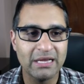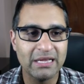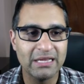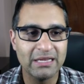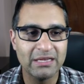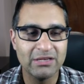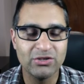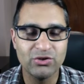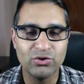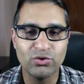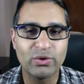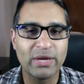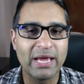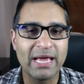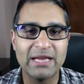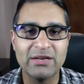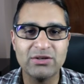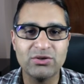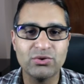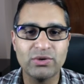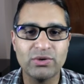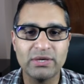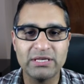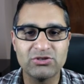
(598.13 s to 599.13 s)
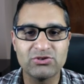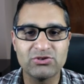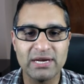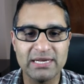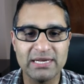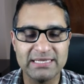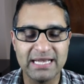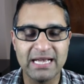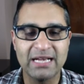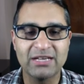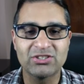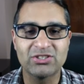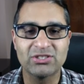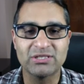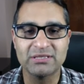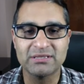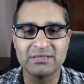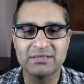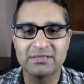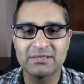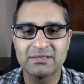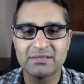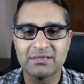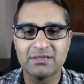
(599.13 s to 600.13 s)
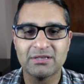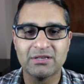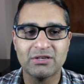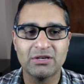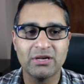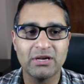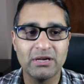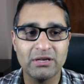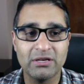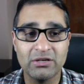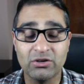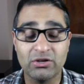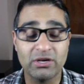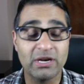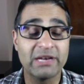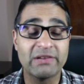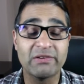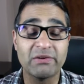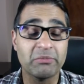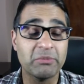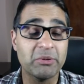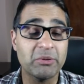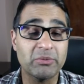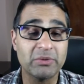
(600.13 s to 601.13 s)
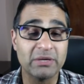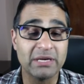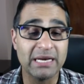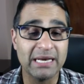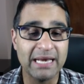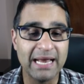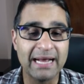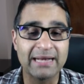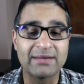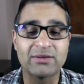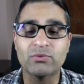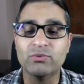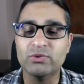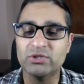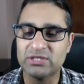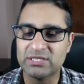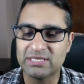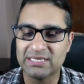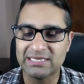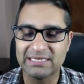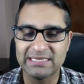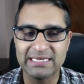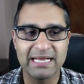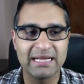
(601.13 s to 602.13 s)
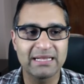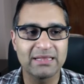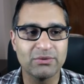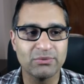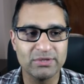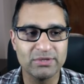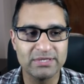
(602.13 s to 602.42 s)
you can't do any transactions. You're not even gonna be able to connect, which is exactly what's